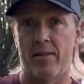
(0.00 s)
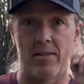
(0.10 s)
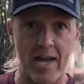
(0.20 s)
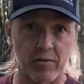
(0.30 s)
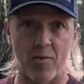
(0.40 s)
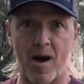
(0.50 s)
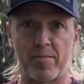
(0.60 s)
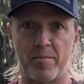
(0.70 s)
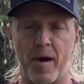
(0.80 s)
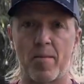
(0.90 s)
That's
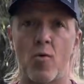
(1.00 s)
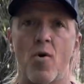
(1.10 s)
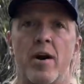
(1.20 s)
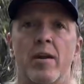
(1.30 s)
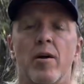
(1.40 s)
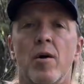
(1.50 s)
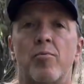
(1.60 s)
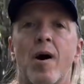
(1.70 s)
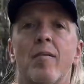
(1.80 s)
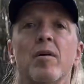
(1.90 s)
problem number 1.
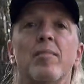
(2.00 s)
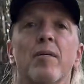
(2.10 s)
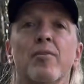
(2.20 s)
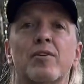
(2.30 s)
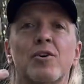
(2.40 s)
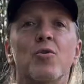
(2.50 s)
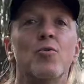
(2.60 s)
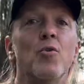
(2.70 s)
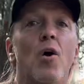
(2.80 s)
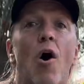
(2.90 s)
Problem number
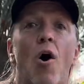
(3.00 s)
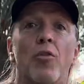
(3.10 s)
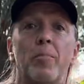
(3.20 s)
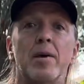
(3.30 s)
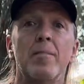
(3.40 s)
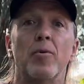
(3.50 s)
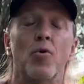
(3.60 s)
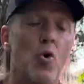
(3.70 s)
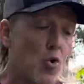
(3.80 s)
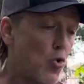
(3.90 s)
2 are the
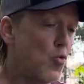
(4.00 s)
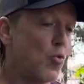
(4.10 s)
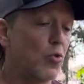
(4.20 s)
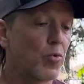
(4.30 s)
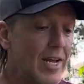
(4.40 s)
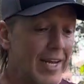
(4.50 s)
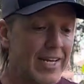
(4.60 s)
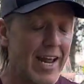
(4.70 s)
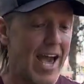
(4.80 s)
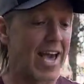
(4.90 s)
people who will read
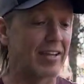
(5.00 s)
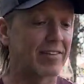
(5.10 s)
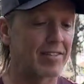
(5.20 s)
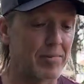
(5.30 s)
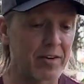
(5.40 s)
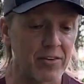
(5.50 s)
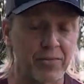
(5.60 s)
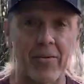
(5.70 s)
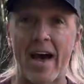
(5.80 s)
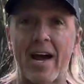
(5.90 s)
it and accept it
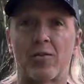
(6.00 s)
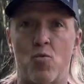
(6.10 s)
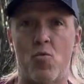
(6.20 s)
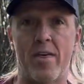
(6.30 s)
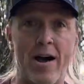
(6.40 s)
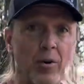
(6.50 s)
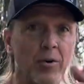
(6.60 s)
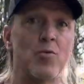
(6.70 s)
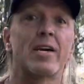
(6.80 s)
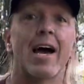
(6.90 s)
as fact without
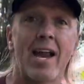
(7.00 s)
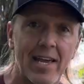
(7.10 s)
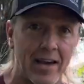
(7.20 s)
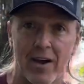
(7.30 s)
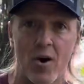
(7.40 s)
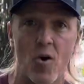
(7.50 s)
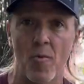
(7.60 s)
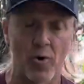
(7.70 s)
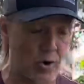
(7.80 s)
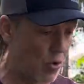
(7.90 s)
doing any kind of
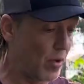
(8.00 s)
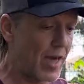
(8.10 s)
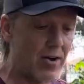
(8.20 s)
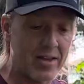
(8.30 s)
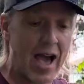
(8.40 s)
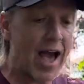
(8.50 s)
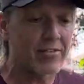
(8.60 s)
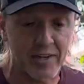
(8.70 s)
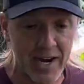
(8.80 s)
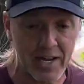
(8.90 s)
homework or without
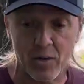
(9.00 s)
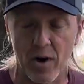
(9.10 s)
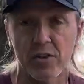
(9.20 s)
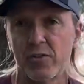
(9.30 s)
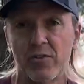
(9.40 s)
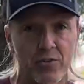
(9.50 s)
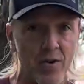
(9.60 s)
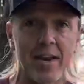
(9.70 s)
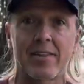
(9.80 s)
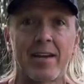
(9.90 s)
asking any questions
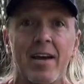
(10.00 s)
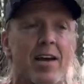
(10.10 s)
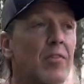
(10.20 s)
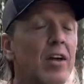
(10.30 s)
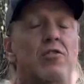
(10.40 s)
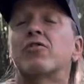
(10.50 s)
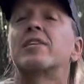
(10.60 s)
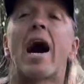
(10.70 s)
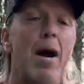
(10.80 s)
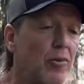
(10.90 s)
or anything. They
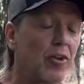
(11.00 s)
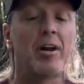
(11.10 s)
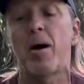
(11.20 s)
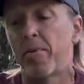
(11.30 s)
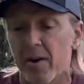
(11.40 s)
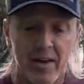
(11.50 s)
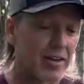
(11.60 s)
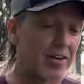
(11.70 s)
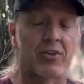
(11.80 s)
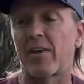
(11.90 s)
just gobble it up
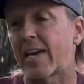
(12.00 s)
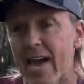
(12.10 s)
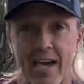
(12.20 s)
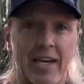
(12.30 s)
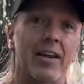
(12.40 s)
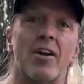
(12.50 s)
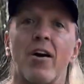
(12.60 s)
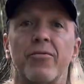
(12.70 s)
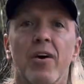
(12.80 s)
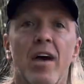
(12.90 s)
because they can't get
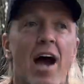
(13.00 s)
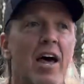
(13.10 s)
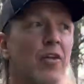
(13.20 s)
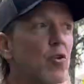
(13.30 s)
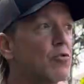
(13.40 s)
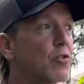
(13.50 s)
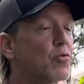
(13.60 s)
enough, and then